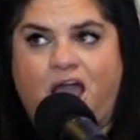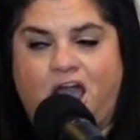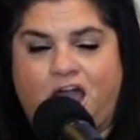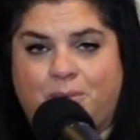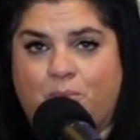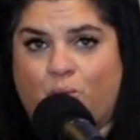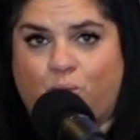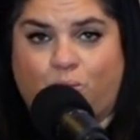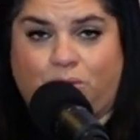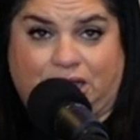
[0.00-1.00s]

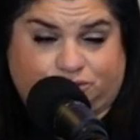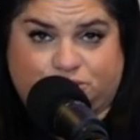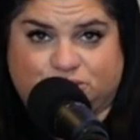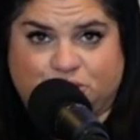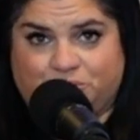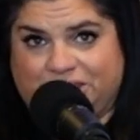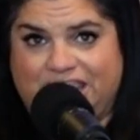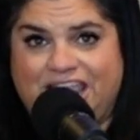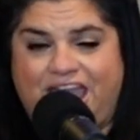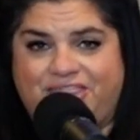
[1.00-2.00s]
outdoors only.